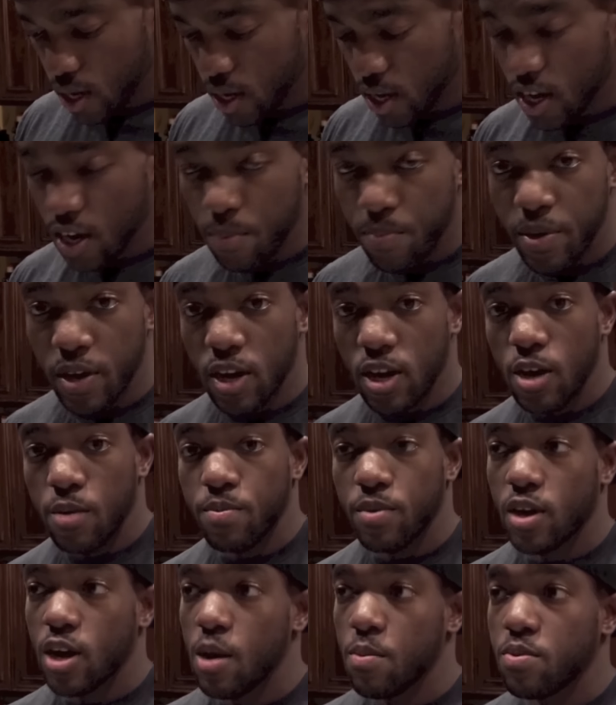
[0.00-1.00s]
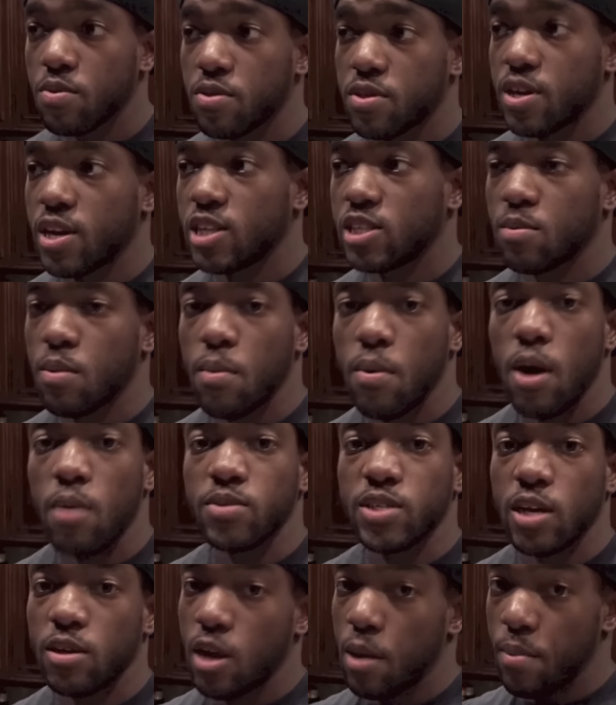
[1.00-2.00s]
gonna pick up a couple of things at my
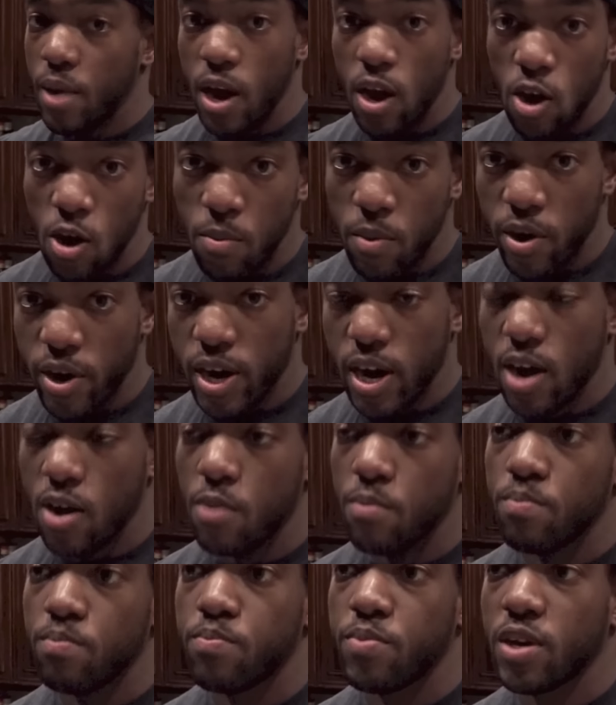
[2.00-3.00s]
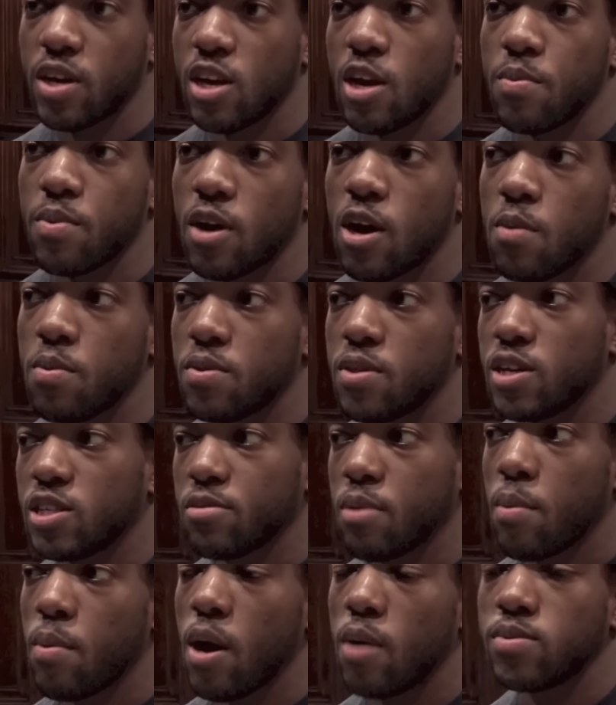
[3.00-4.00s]
mom's house. I'm not home right now. I'm picking up a couple of things
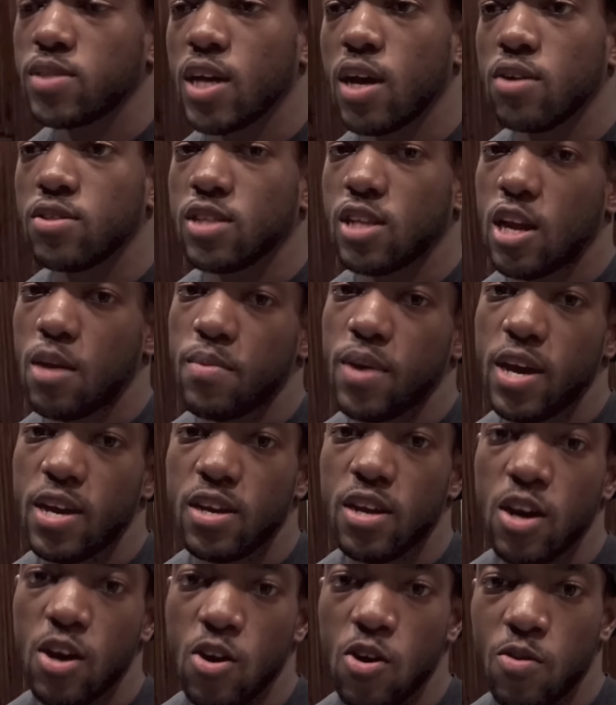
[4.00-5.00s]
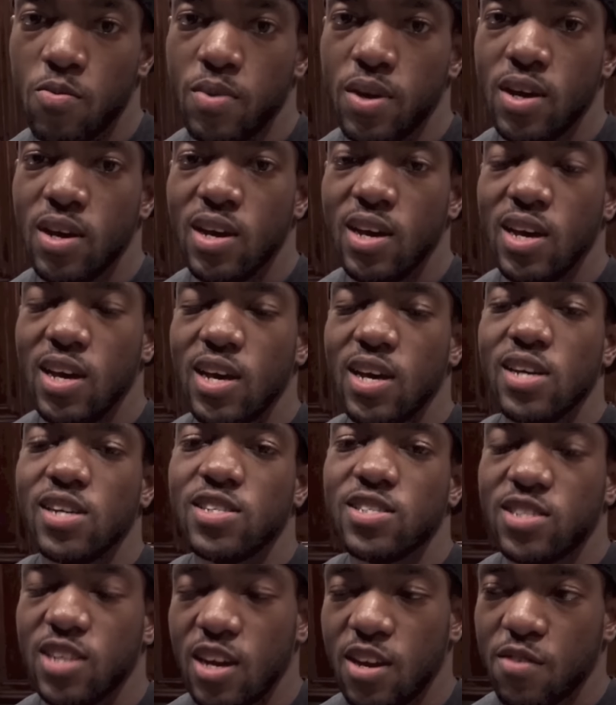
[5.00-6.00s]
at my mom's house, and I'm heading home,
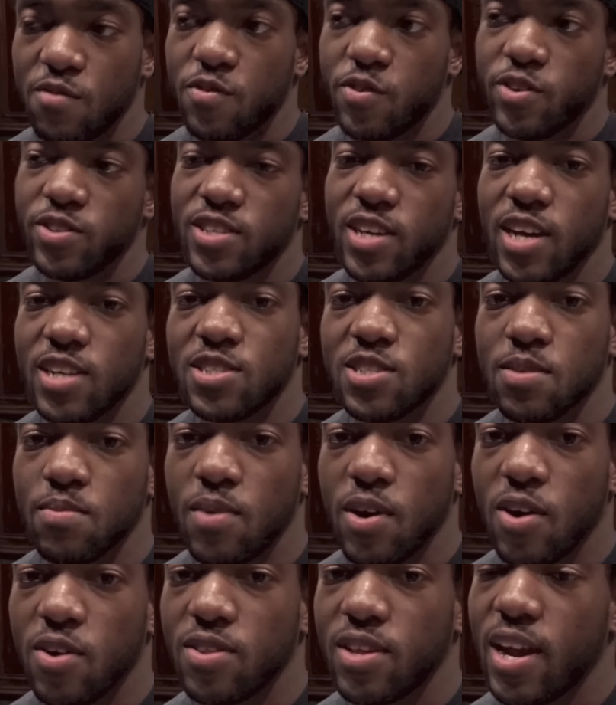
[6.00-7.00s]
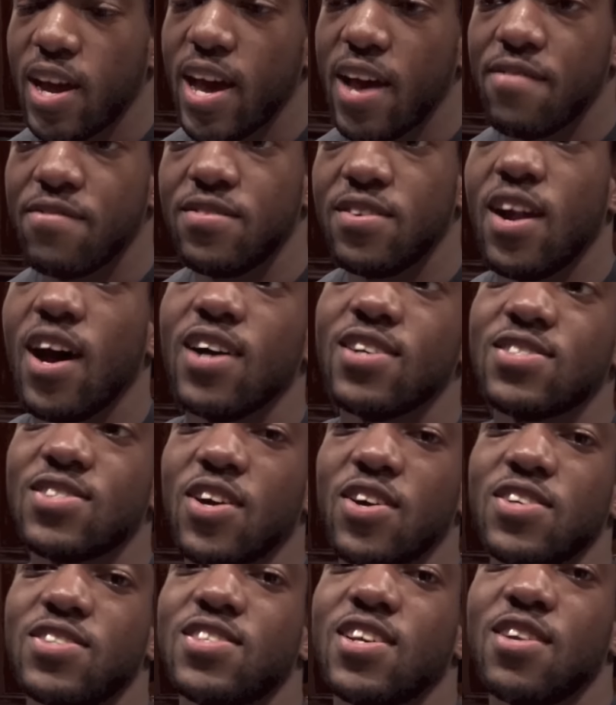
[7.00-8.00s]
studying for a test tomorrow that I have not
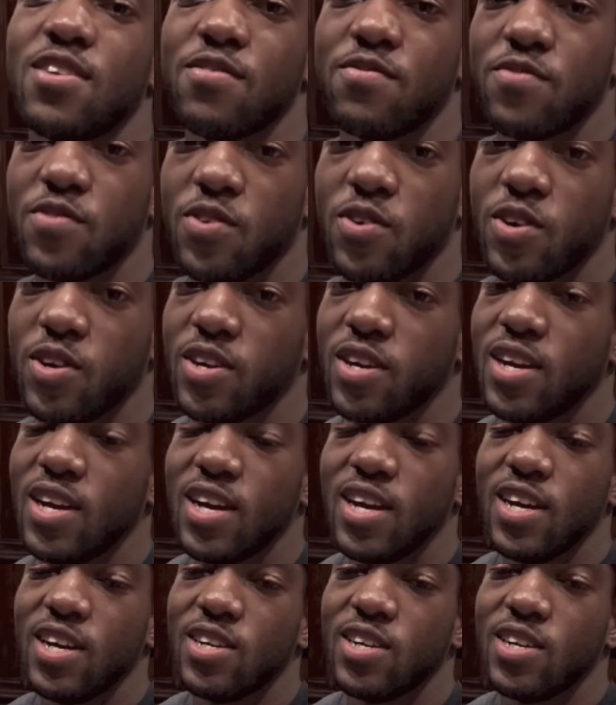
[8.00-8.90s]
started studying for.